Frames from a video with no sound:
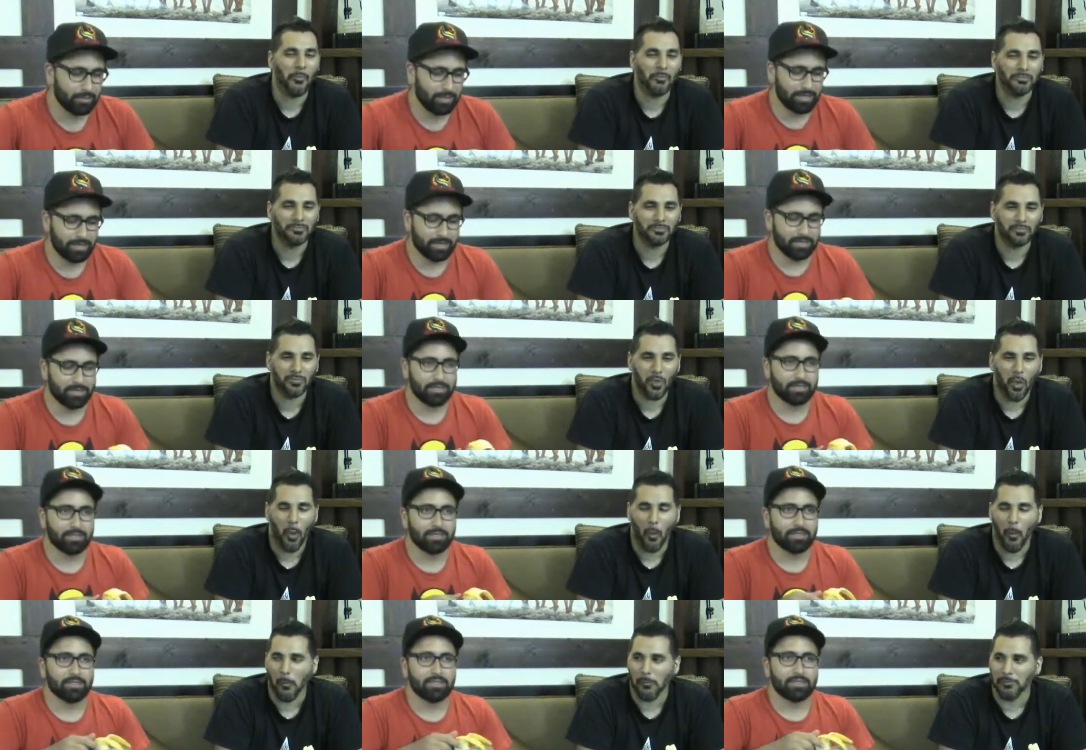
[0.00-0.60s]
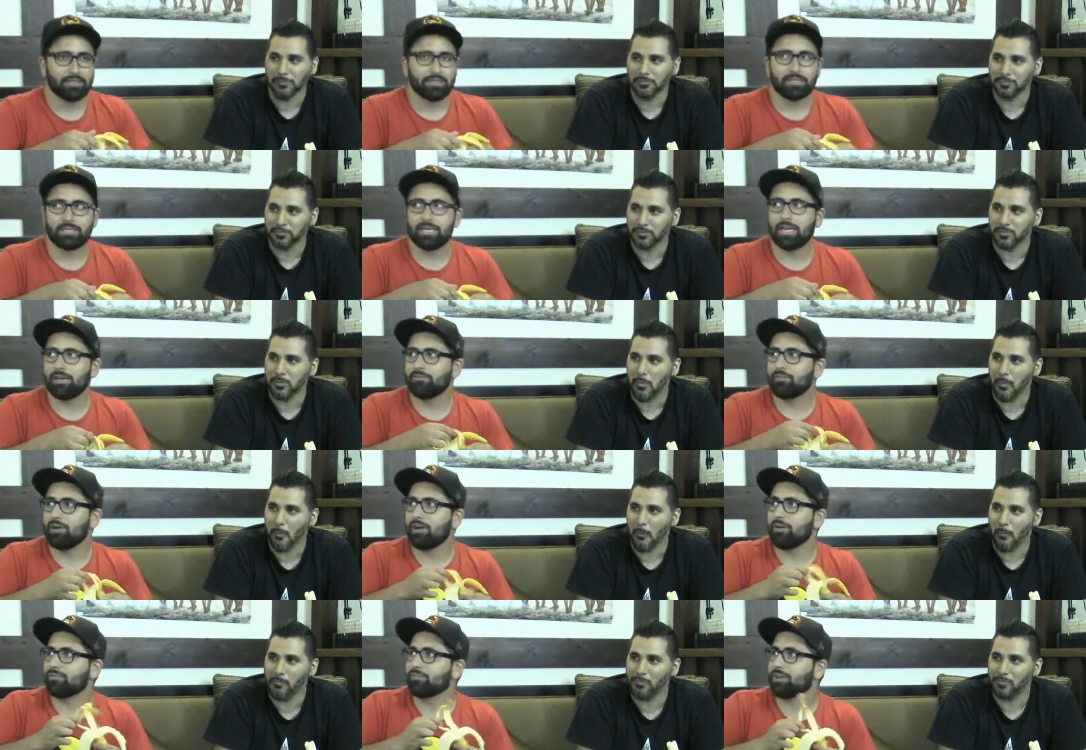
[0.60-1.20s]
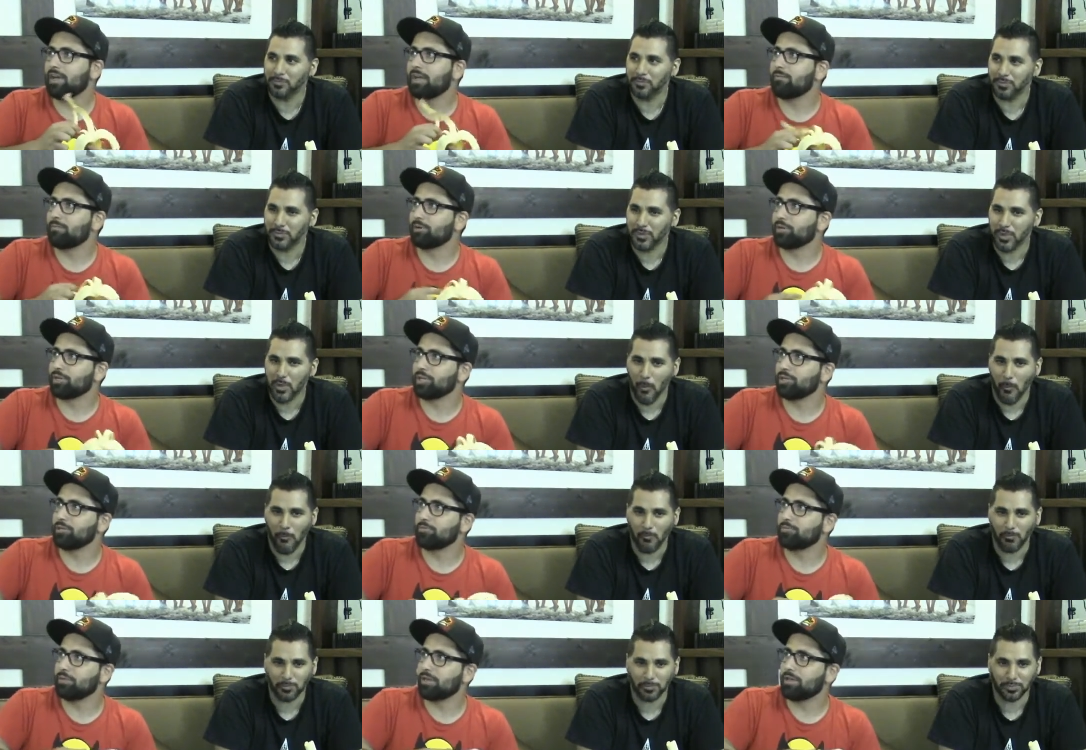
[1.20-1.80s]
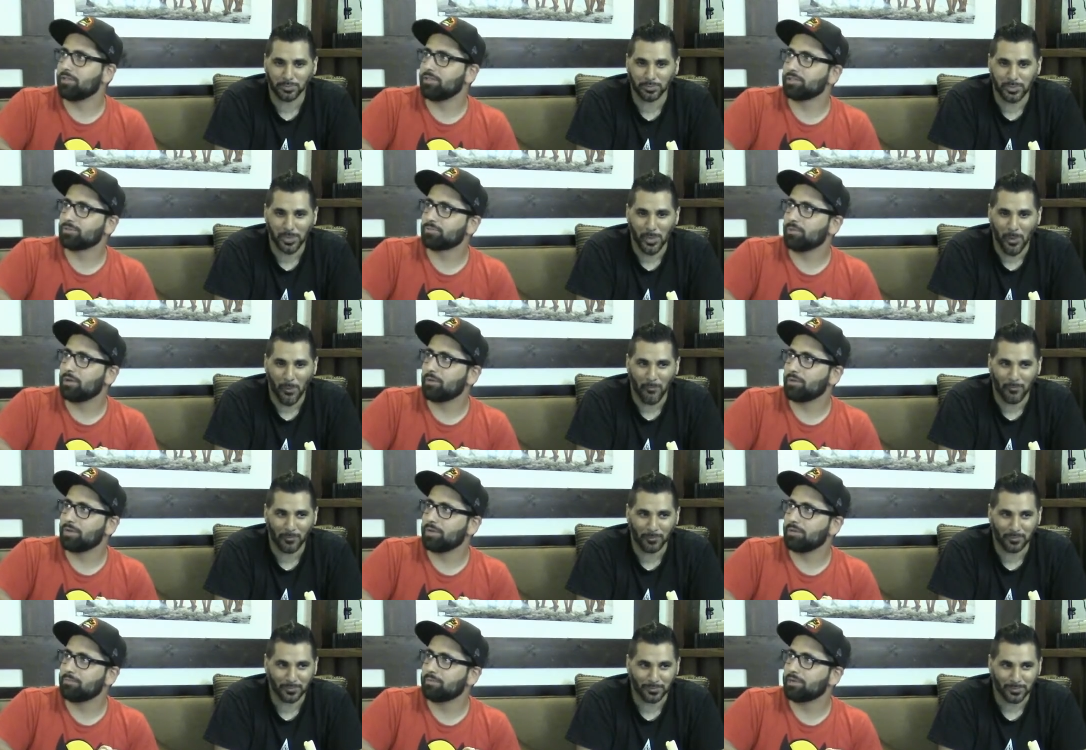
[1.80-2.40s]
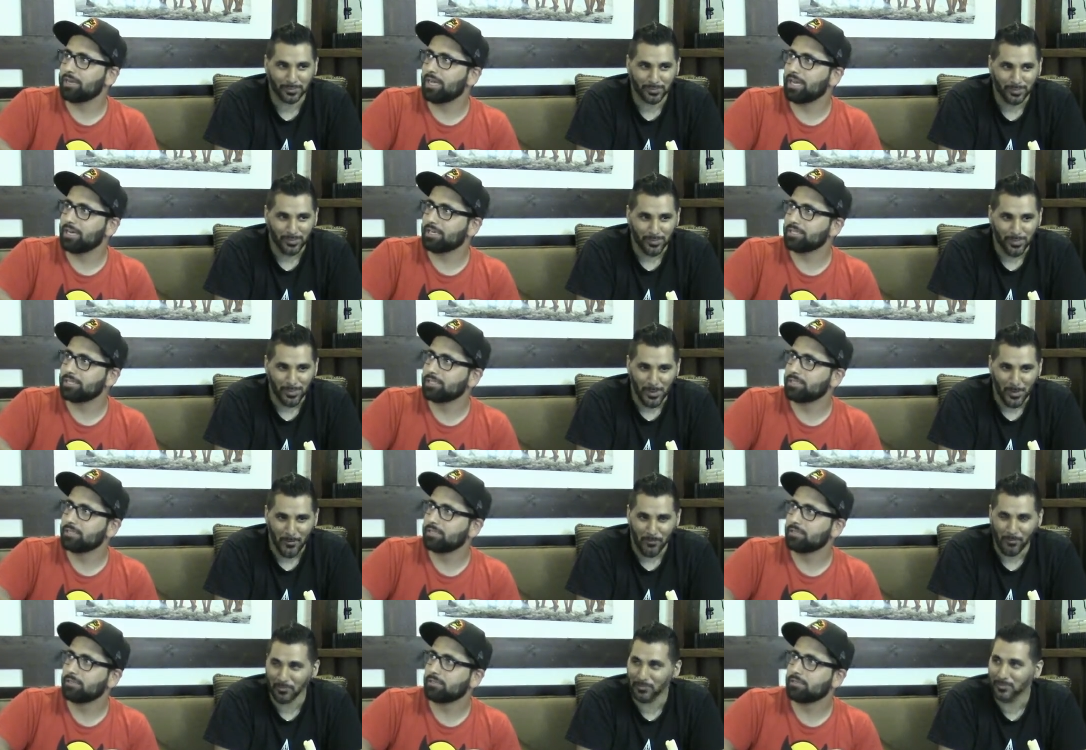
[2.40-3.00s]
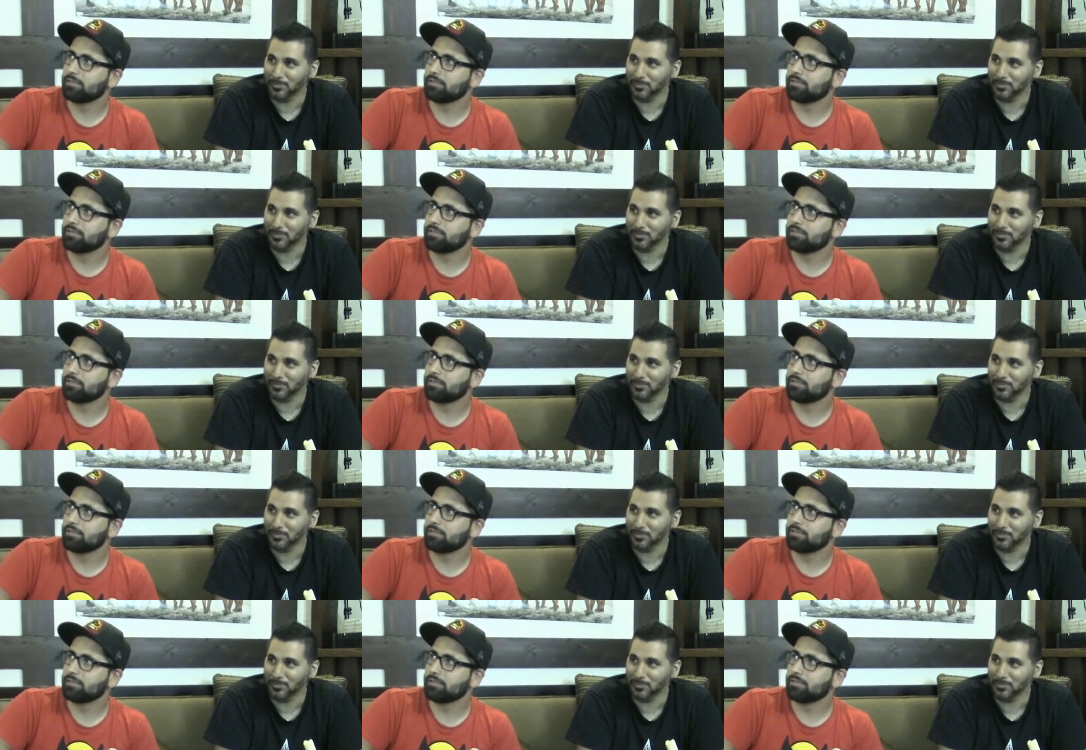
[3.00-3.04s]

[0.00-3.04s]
Speaker 1: Wait, Kev, off camera. Can you play this while we eat bananas?